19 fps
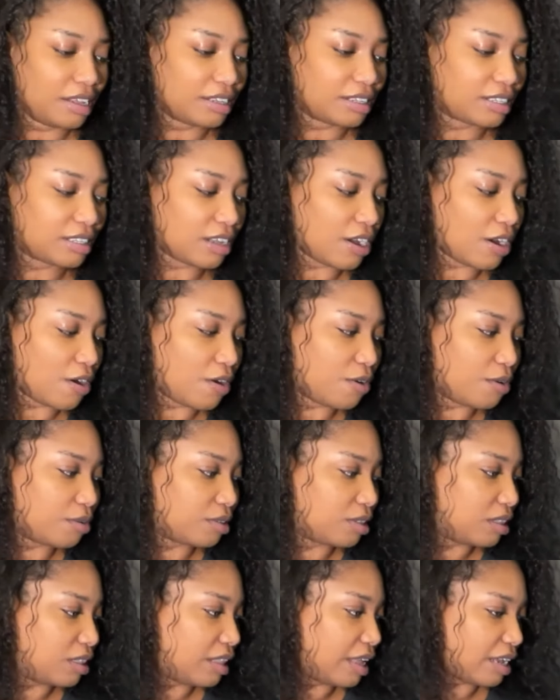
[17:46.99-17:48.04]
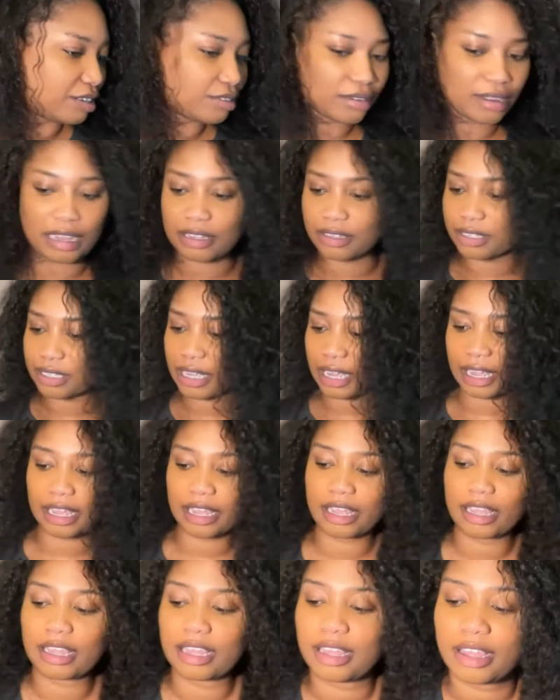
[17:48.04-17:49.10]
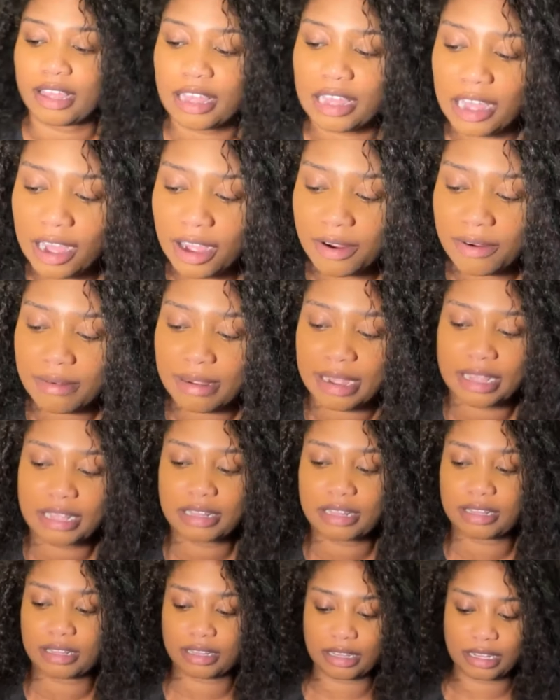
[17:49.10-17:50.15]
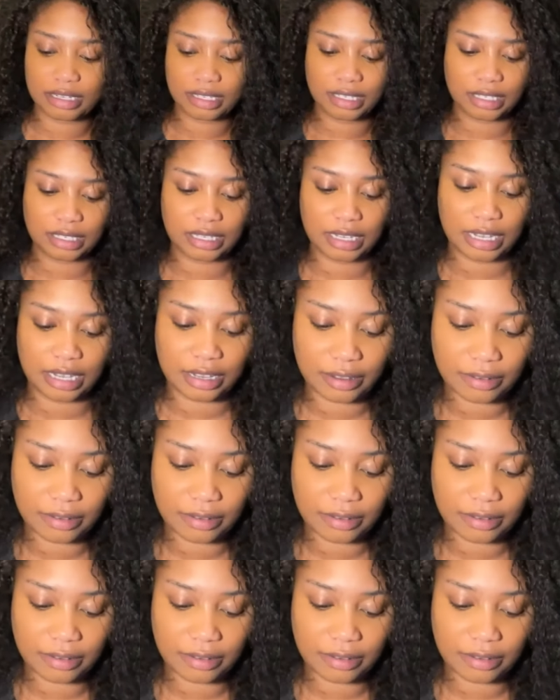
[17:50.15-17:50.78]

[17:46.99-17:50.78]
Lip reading: So that's what I'll say. All right, let's see.